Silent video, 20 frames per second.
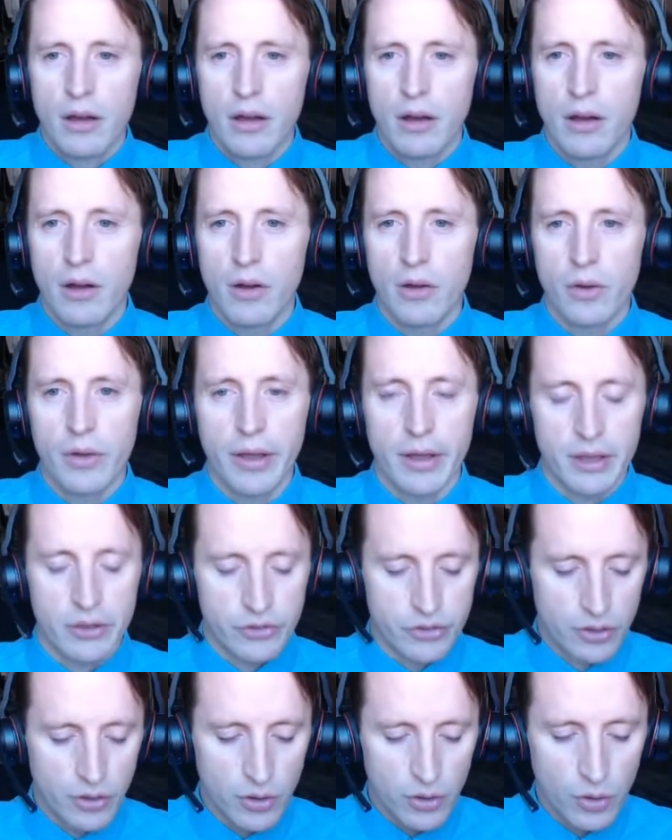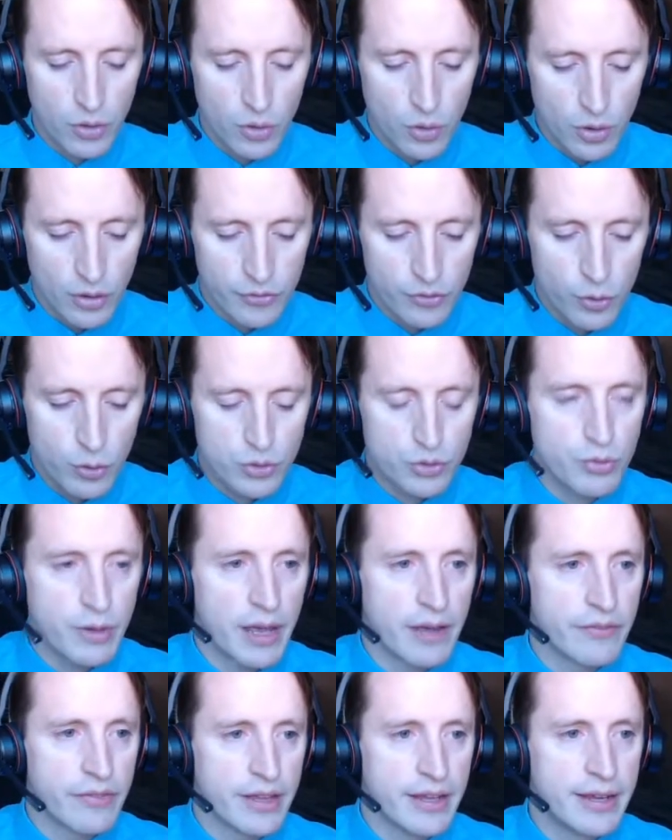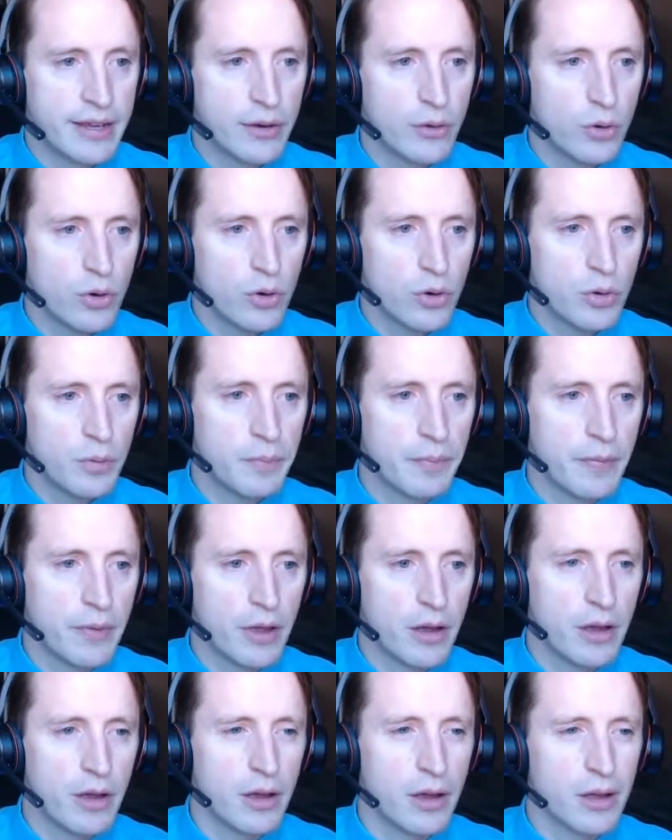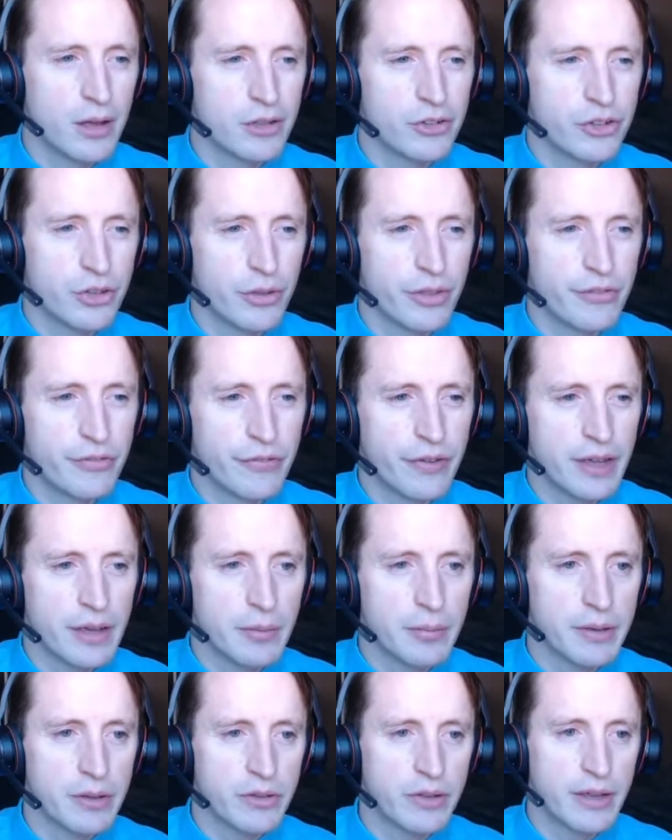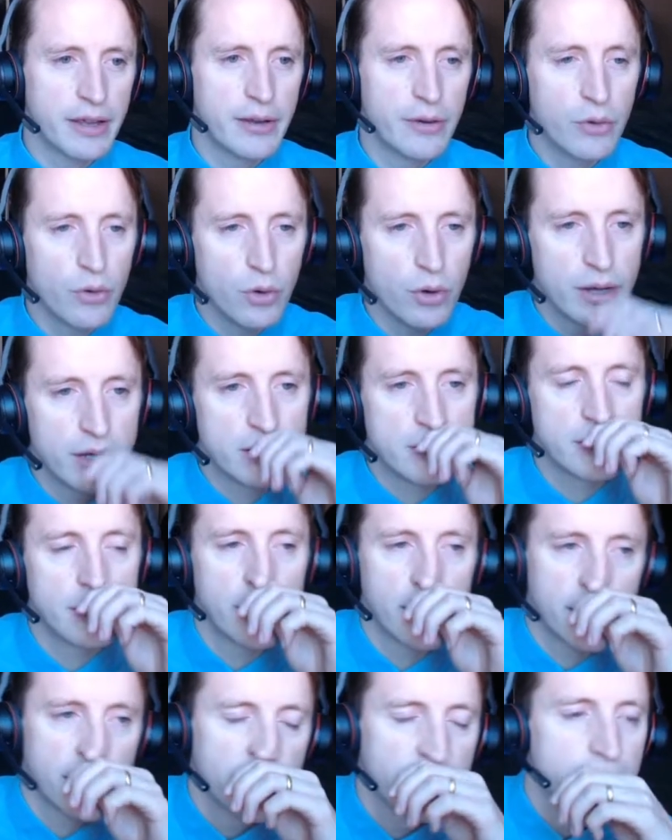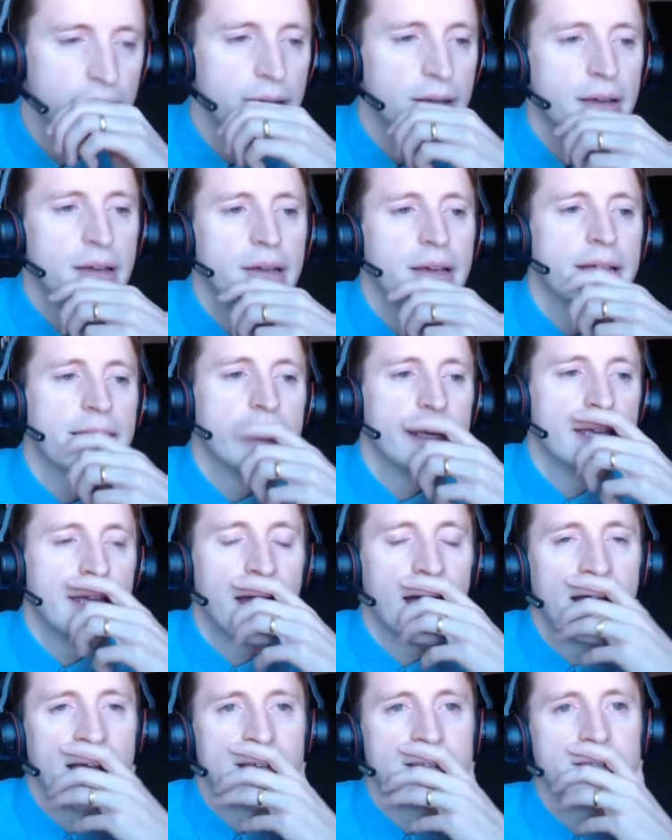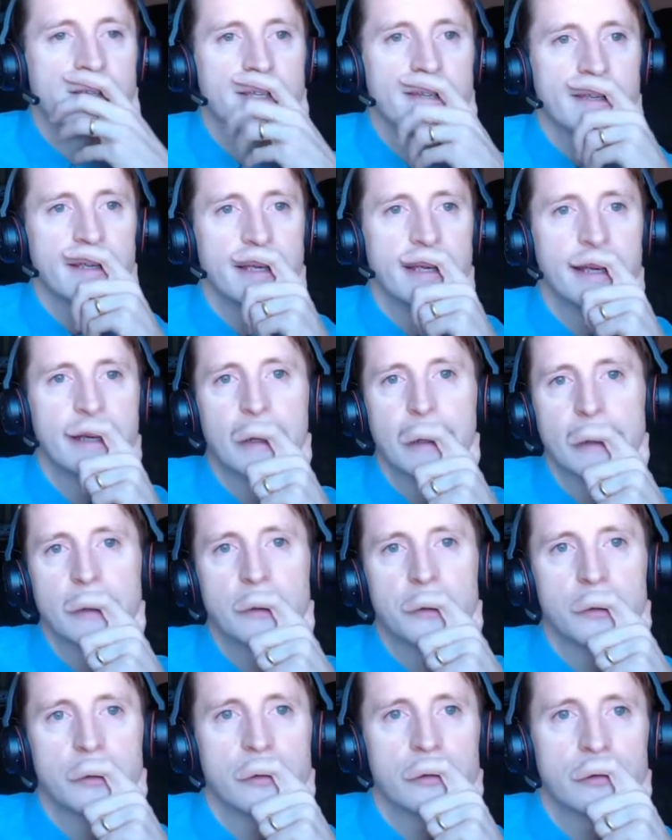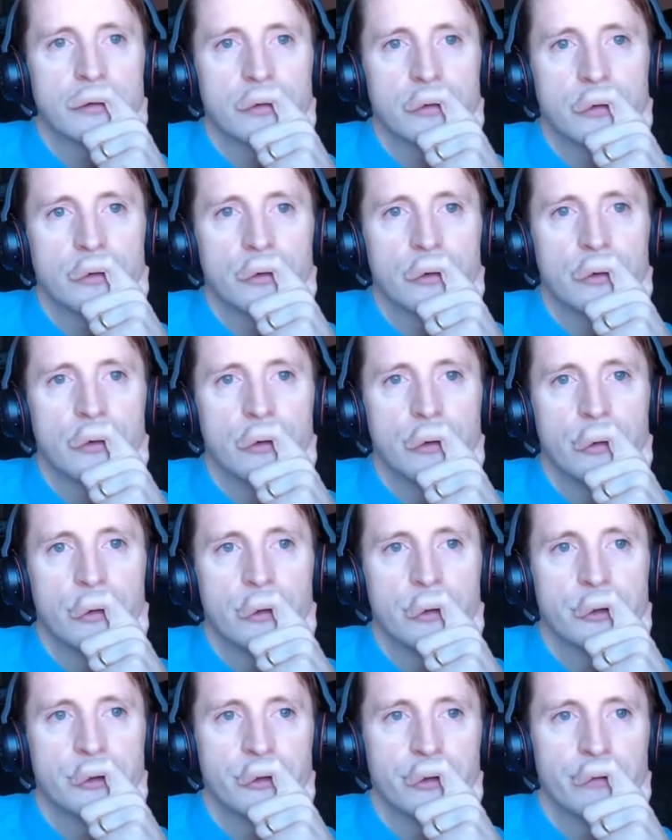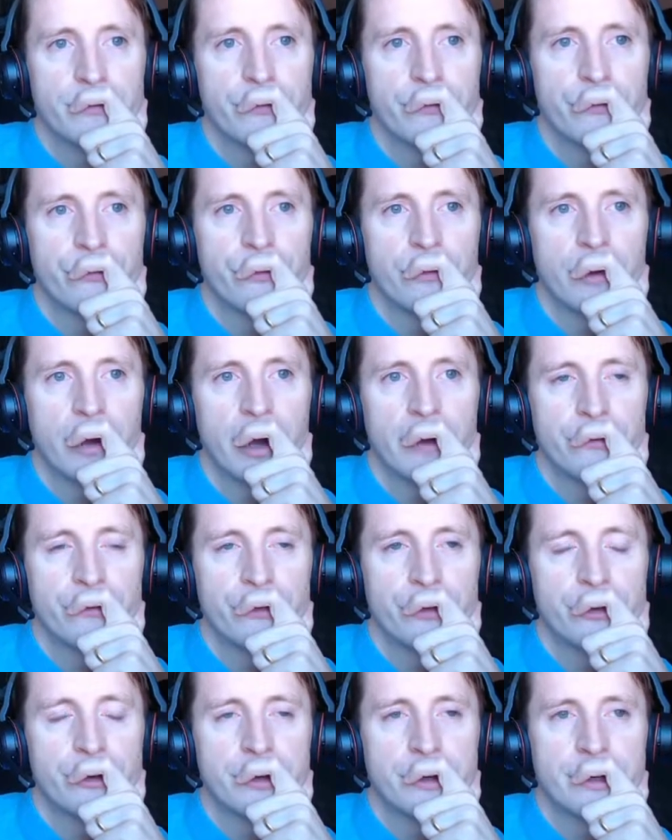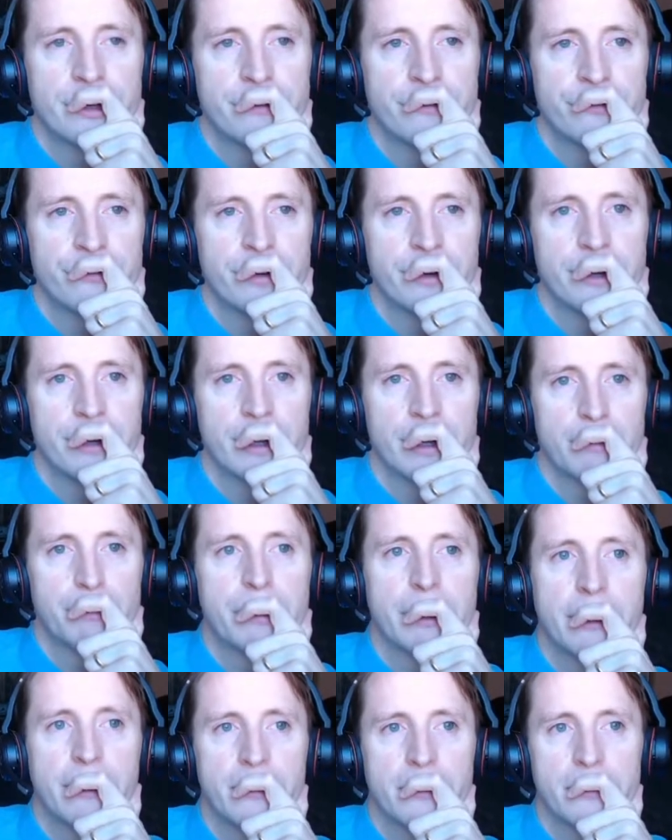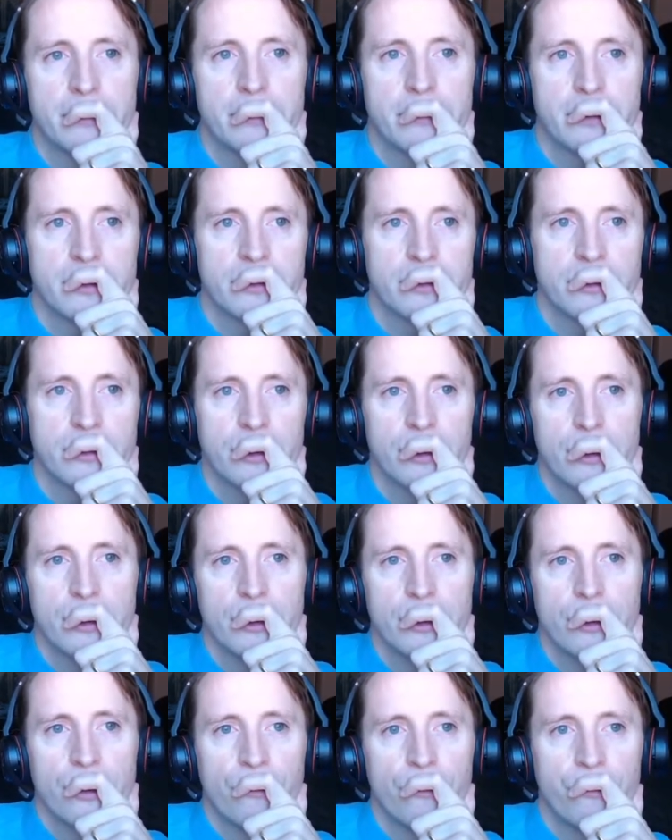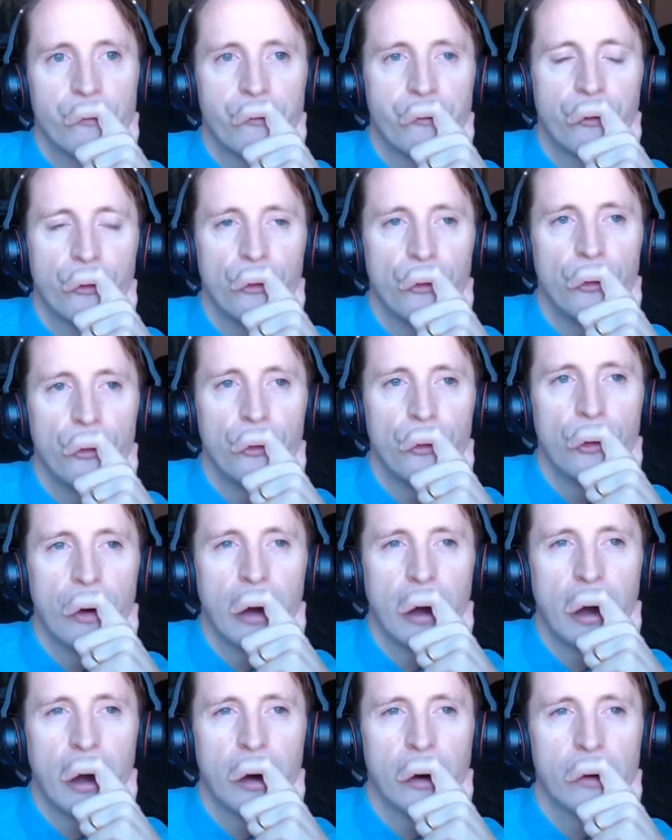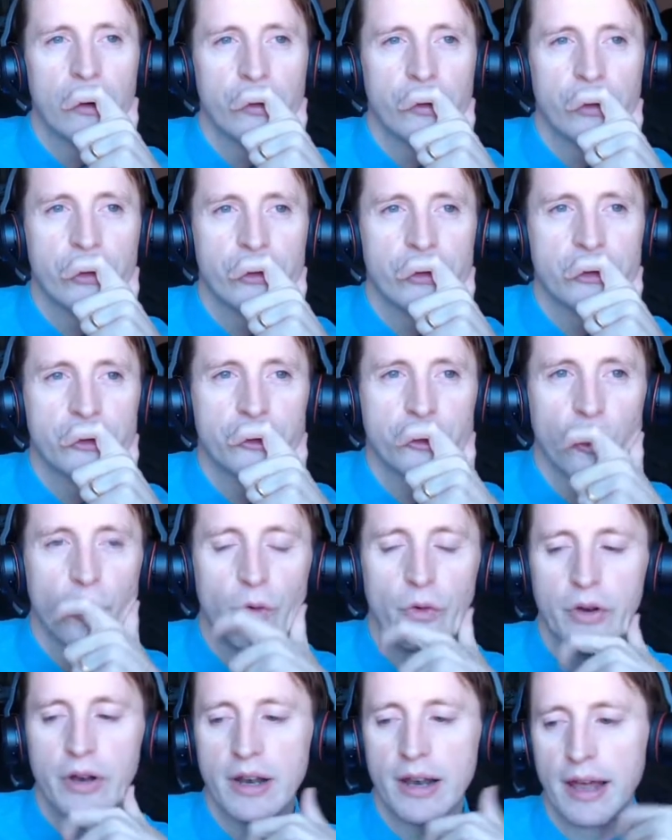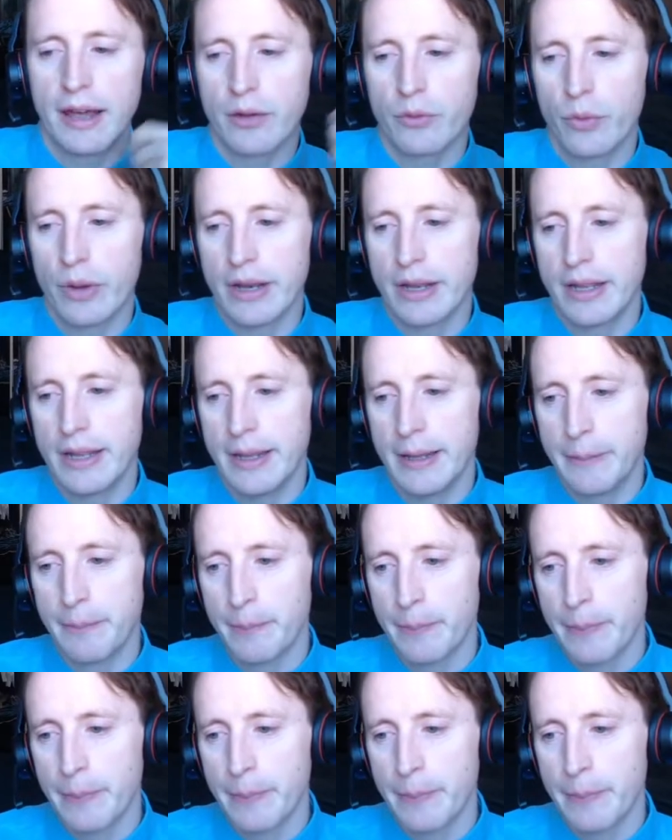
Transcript: okay, so of course we have the hero. So the thing about the hero is that he gets a few different appearances throughout the story, like when he